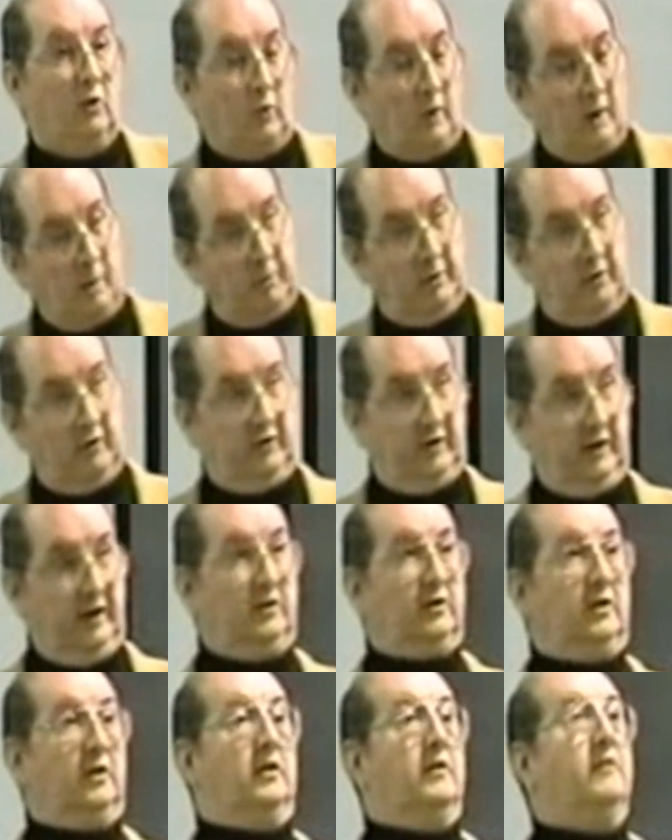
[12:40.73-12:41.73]

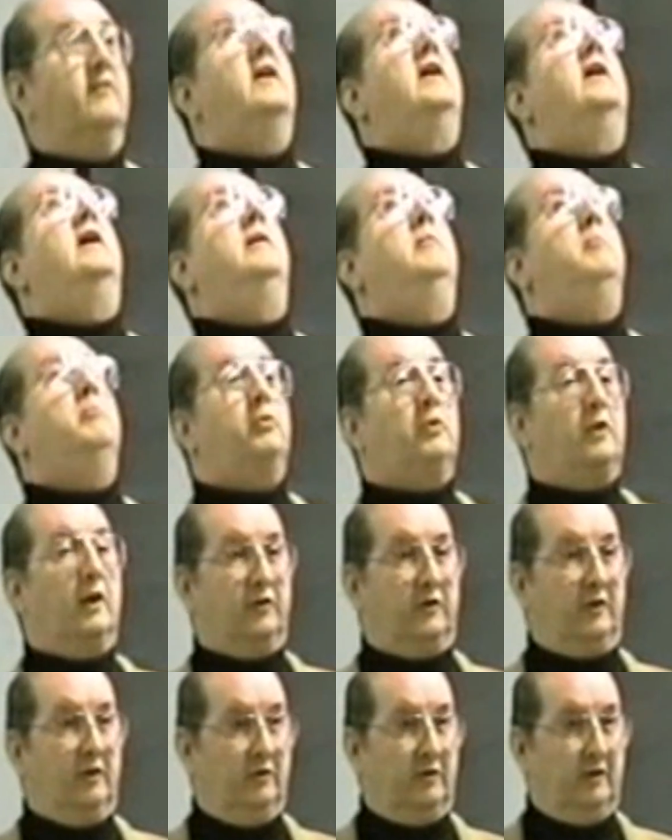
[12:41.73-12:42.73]
represent the divine
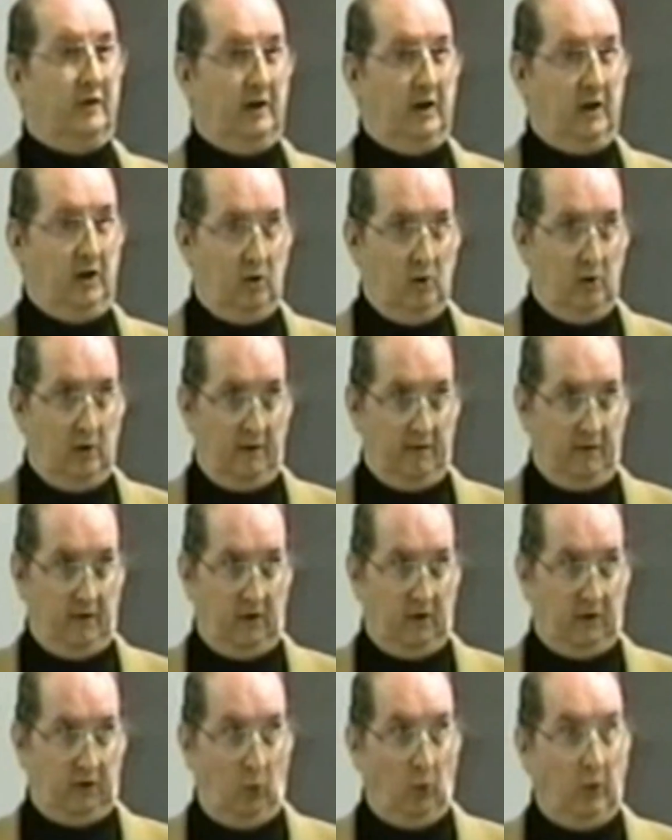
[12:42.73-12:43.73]
presence in the
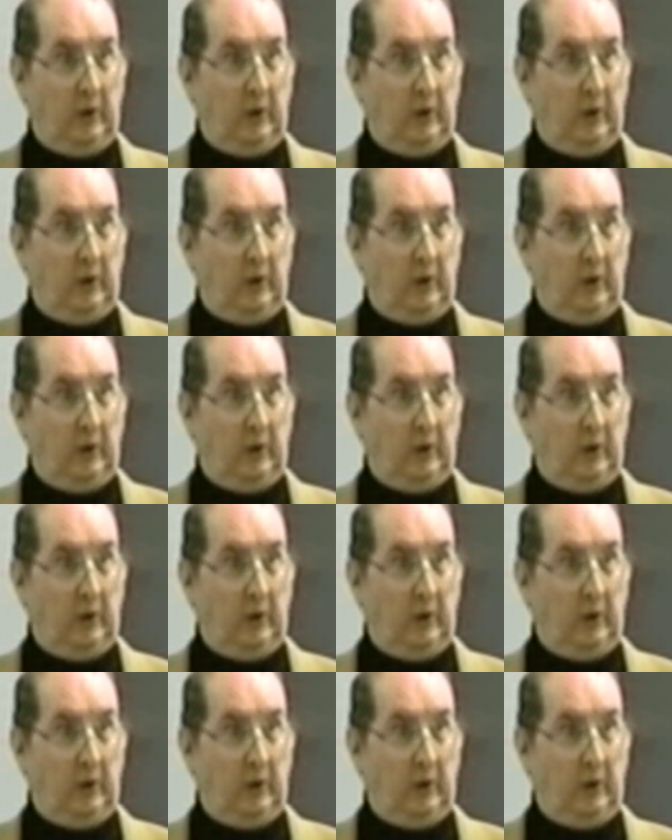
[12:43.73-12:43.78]
universe.